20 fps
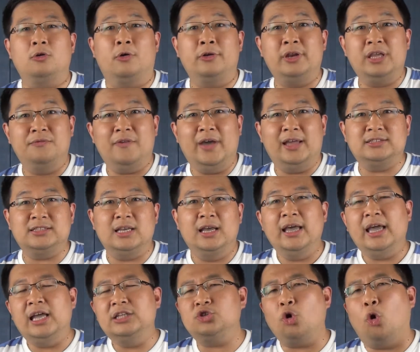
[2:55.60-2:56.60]
on events.
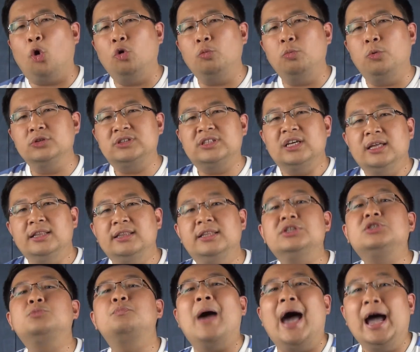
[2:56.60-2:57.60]
It's almost
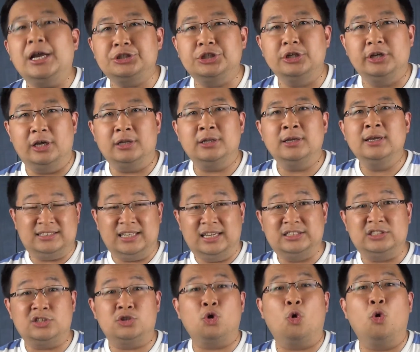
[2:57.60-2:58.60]
dispassionate.
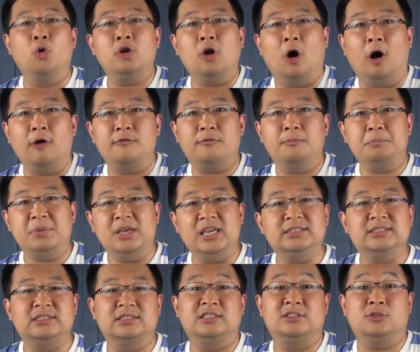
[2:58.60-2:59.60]
It's a tone of
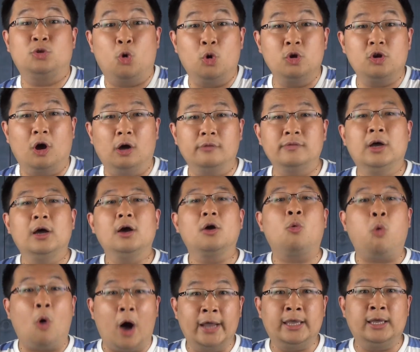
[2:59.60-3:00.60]
peace, it's a tone of
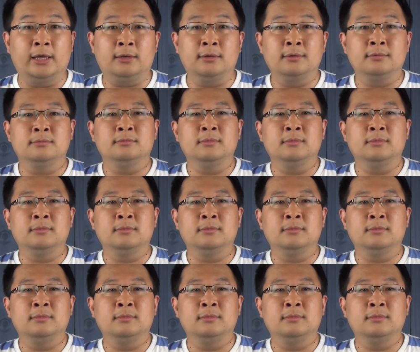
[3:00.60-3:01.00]
quiet.